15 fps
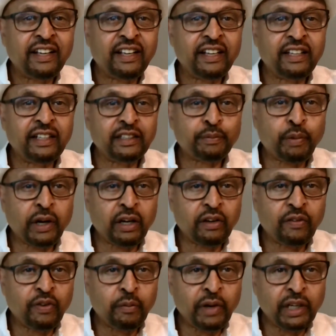It is part
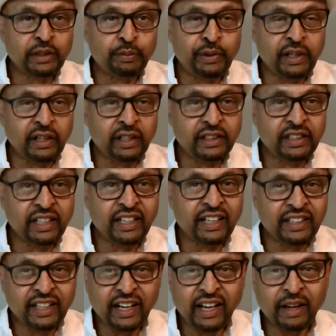of a much bigger agenda
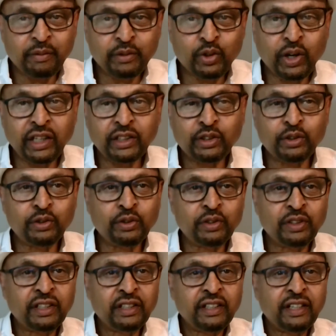that I am trying to
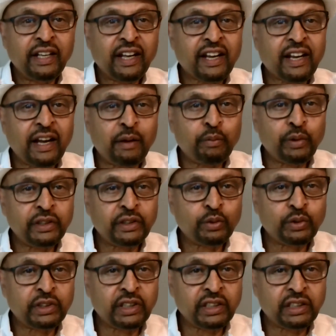accomplish,
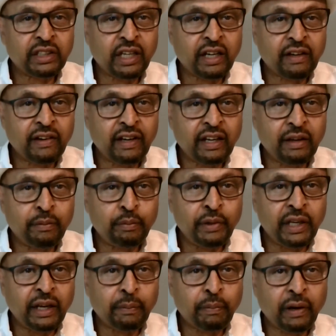which is create a
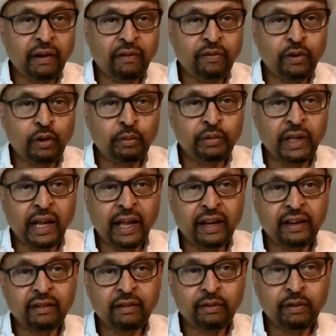media platform
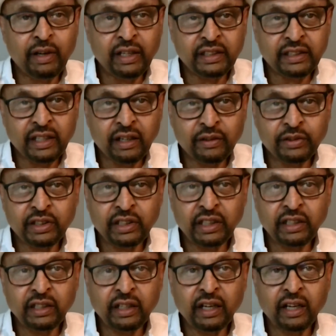that really serves
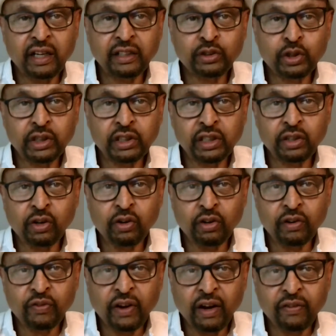the interest of the Horn
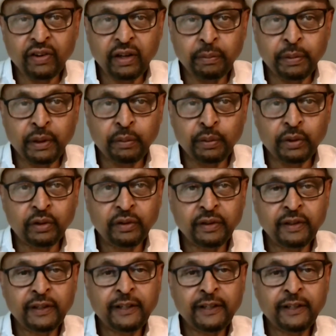of Africa people.